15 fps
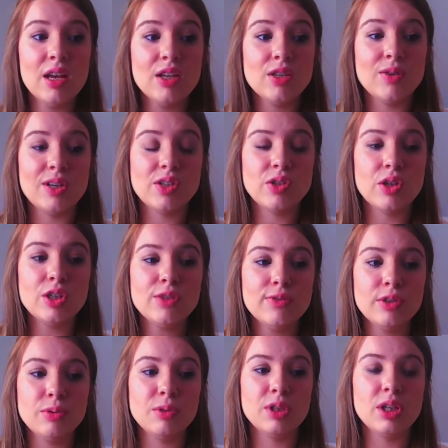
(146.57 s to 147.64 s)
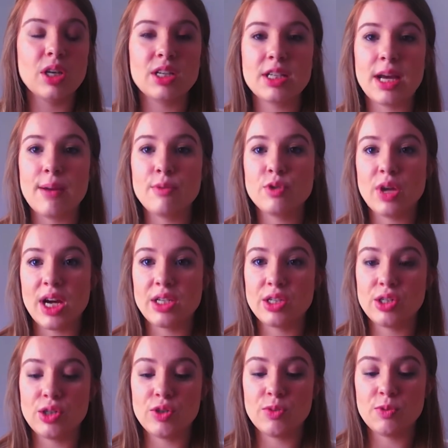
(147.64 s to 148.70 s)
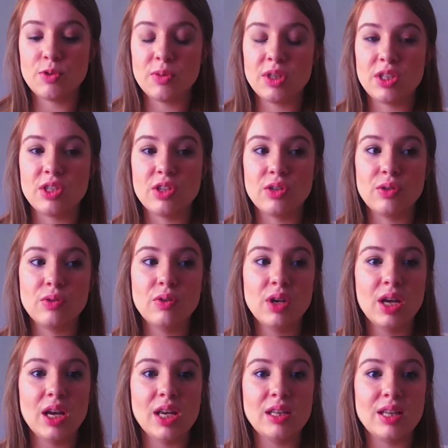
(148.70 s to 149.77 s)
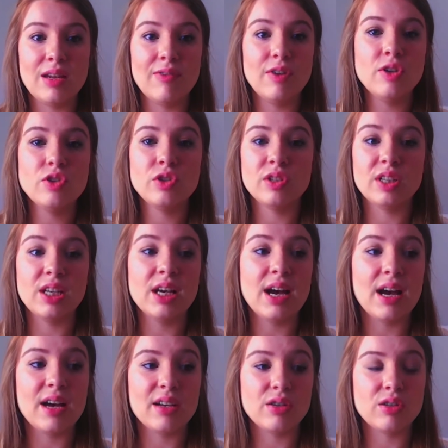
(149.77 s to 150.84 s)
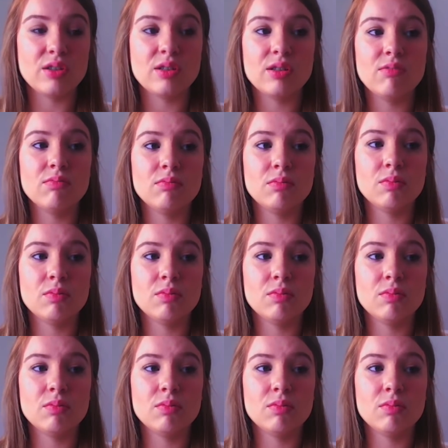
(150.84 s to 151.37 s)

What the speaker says: So I struggled for a really long time trying to choose between the 2, and then eventually I just